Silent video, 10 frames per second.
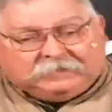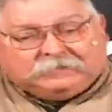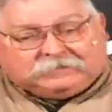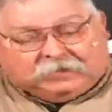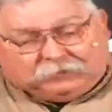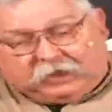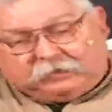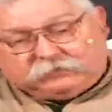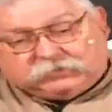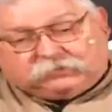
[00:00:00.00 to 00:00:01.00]

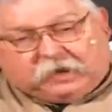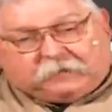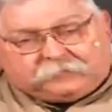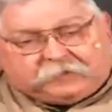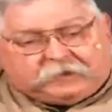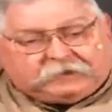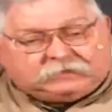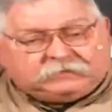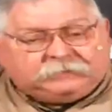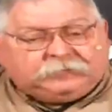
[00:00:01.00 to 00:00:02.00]
Sometimes you drop
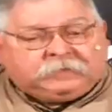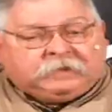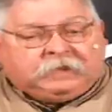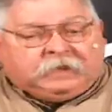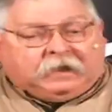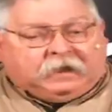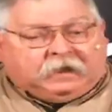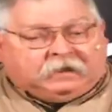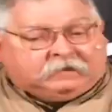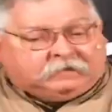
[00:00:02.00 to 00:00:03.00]
things,
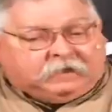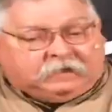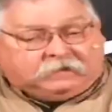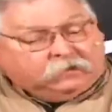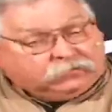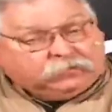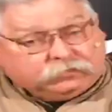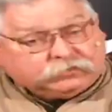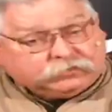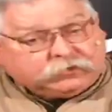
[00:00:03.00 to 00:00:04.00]
and,
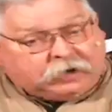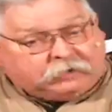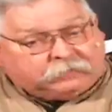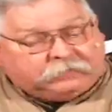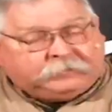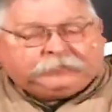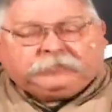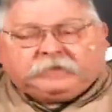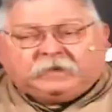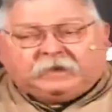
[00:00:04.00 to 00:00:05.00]
tools are sharp,
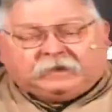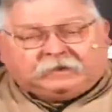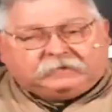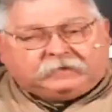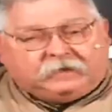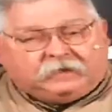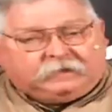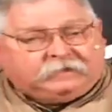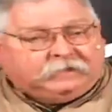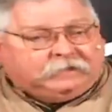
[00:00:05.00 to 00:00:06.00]
and
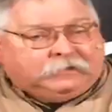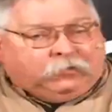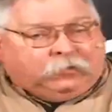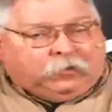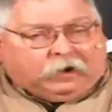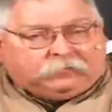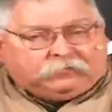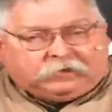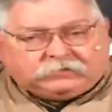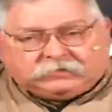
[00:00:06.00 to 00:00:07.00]
wire
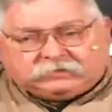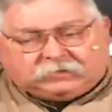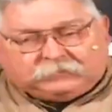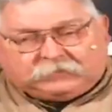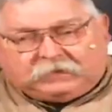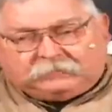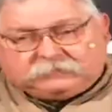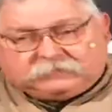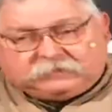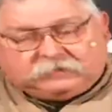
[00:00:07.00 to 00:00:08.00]
brushes,
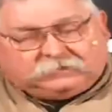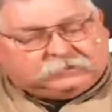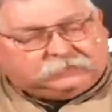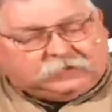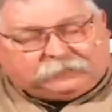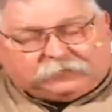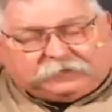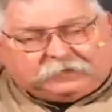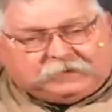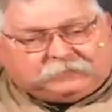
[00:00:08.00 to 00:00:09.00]
sometimes, you drop one
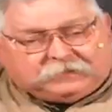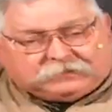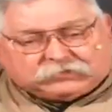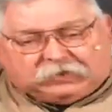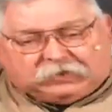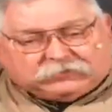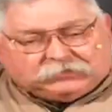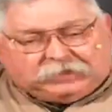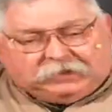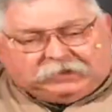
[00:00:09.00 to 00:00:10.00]
of them and it scrapes your
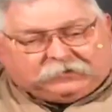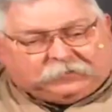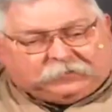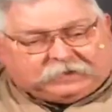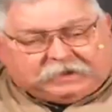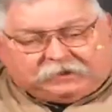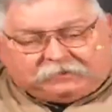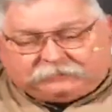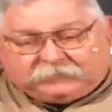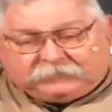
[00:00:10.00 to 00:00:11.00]
leg on the way down.